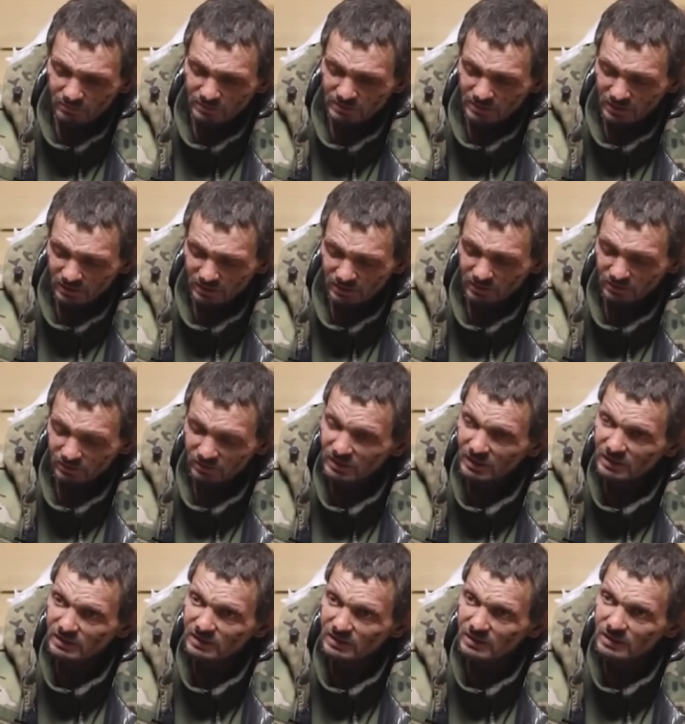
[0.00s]
I wanted to
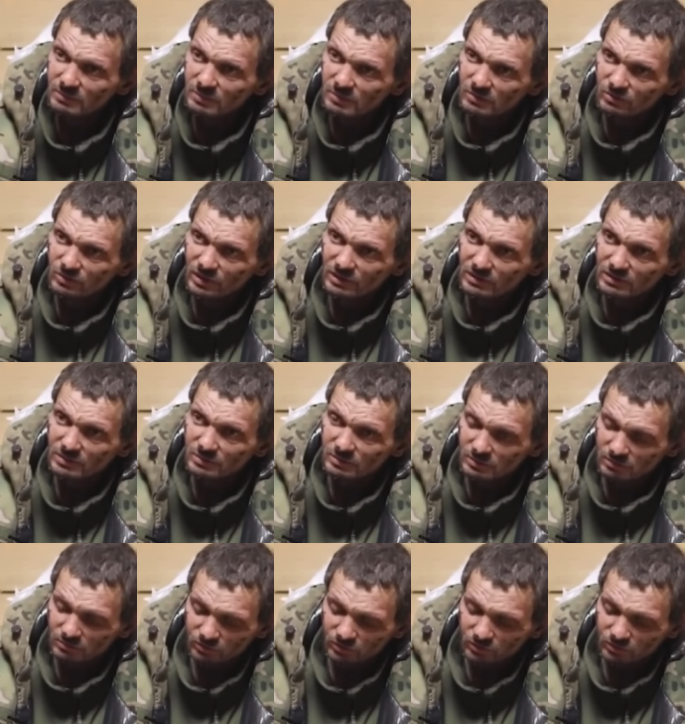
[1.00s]
get up but couldn't
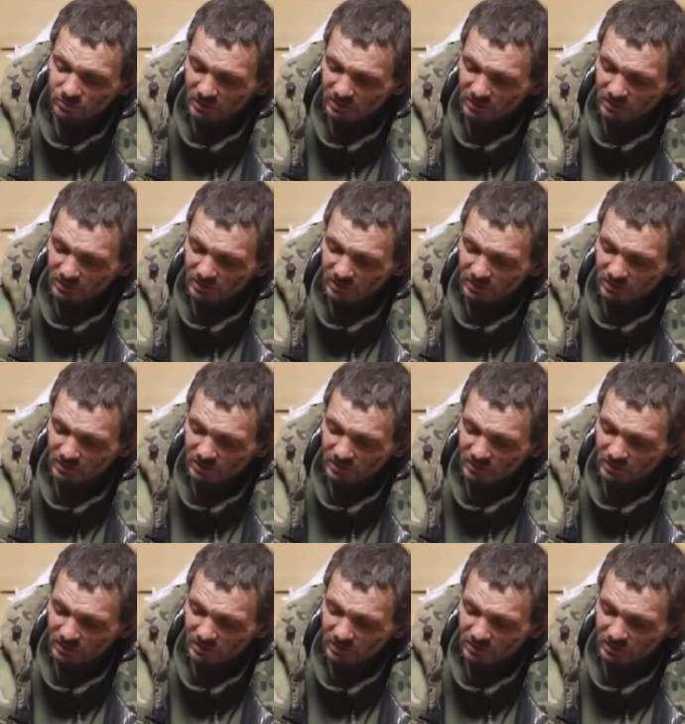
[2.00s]
because I was